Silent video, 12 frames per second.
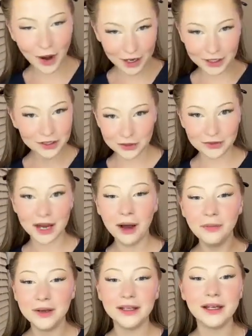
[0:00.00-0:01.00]
didn't you tell
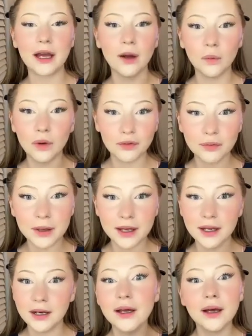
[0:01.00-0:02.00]
me? Like, I would have
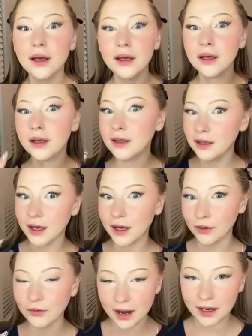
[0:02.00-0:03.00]
been
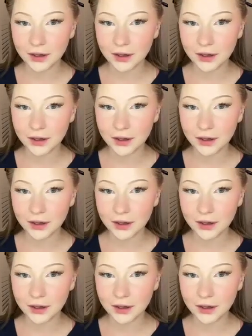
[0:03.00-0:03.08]
getting ready.